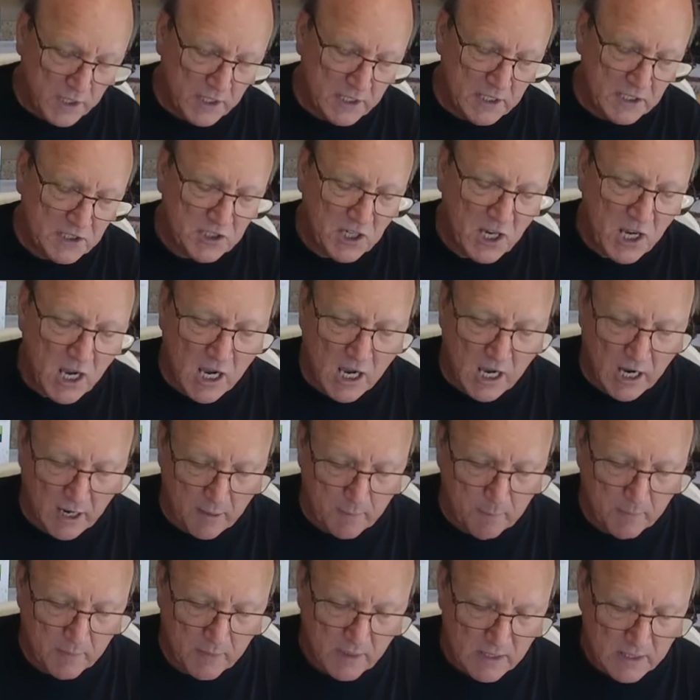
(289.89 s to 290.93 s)
at a
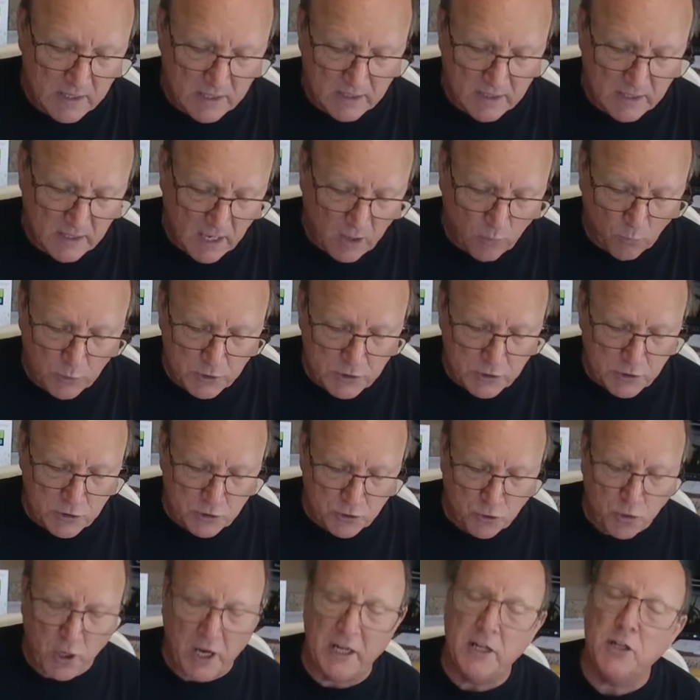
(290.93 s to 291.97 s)
time. I wouldn't
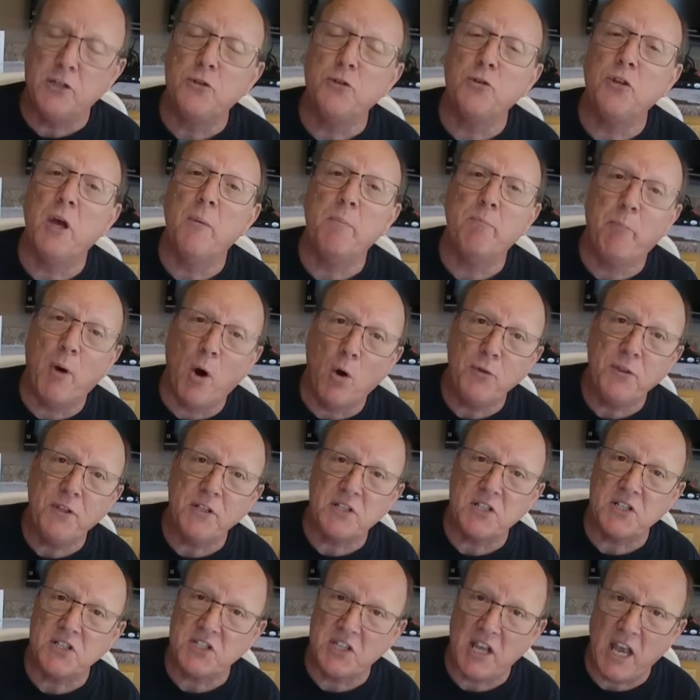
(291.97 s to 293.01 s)
try to do them both at
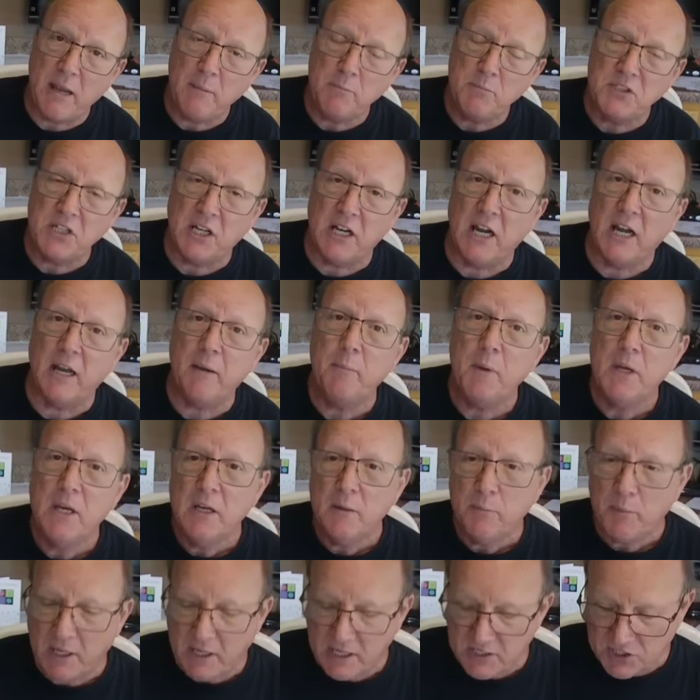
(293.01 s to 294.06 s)
the same time
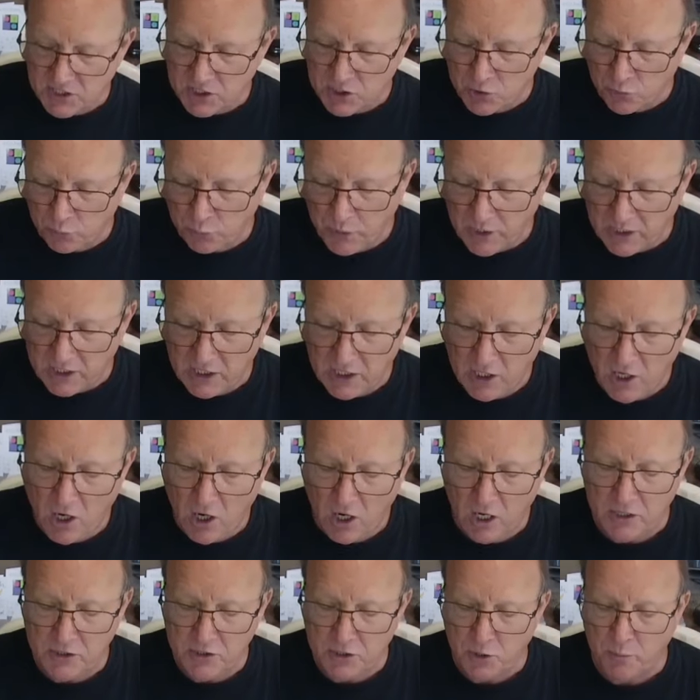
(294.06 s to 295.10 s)
because it's really
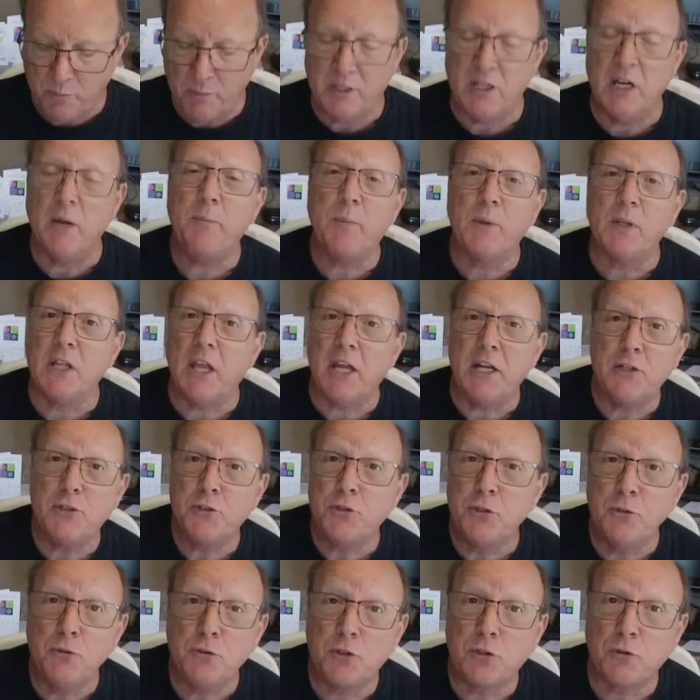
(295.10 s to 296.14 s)
hard to manipulate
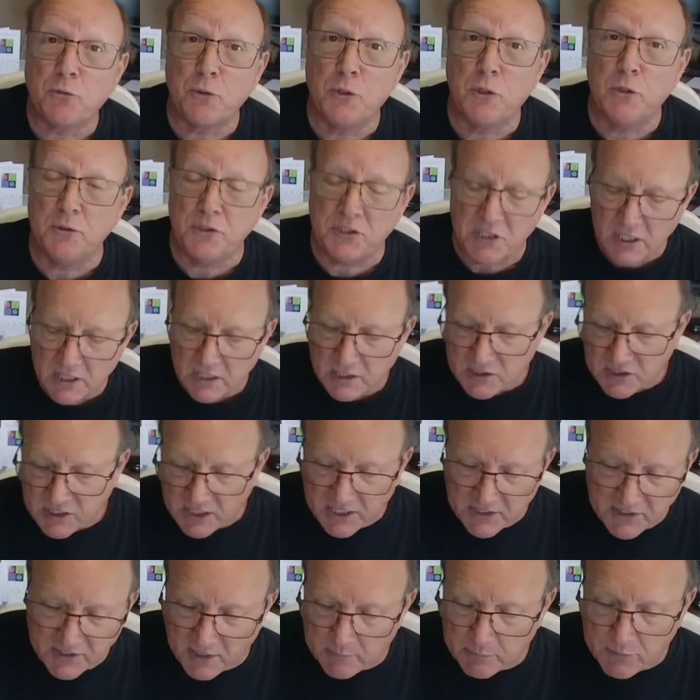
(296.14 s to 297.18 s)
2 screws to
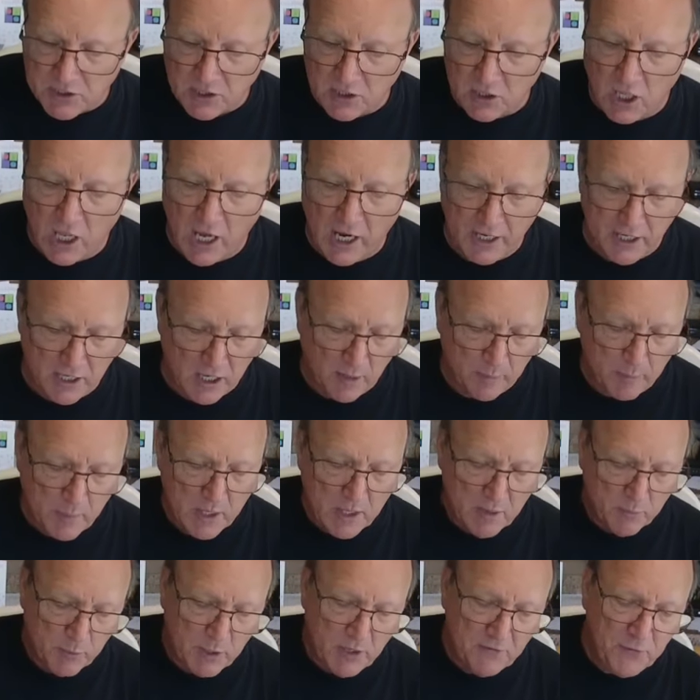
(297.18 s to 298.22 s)
get them to line up.
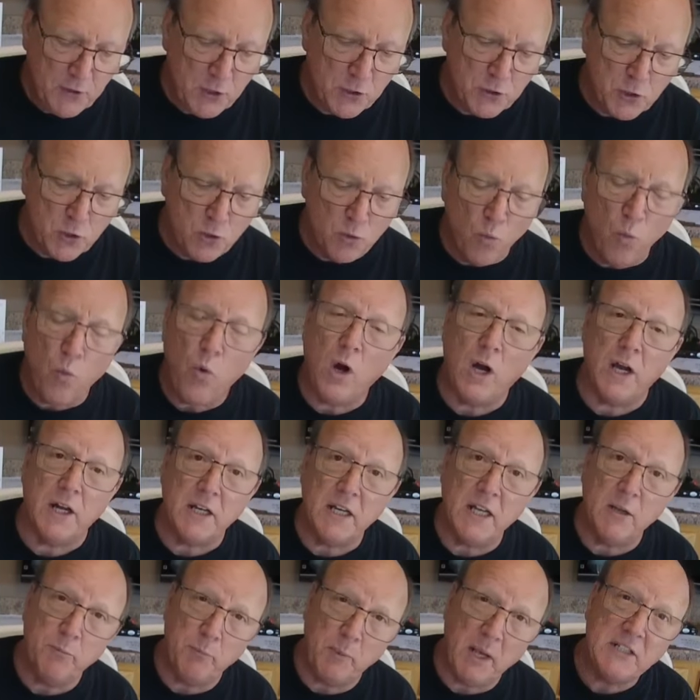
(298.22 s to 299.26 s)
But if you do one,
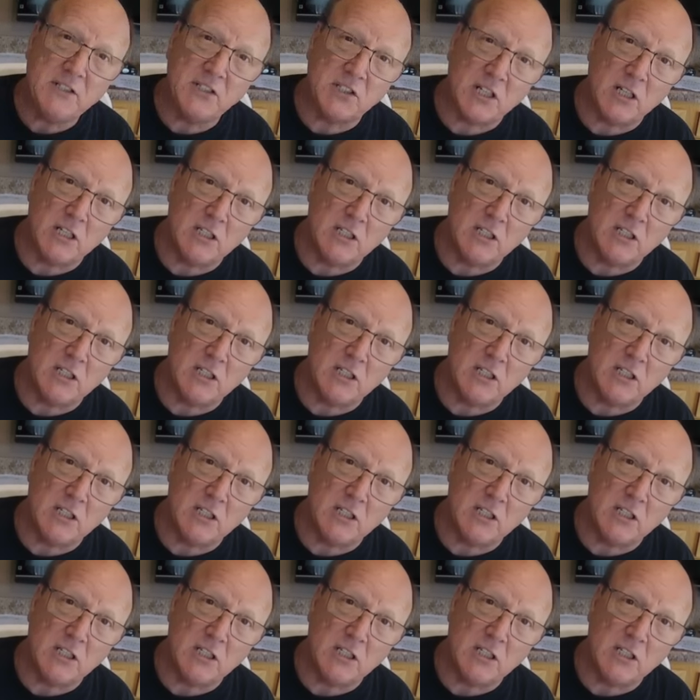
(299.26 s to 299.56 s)
it makes it a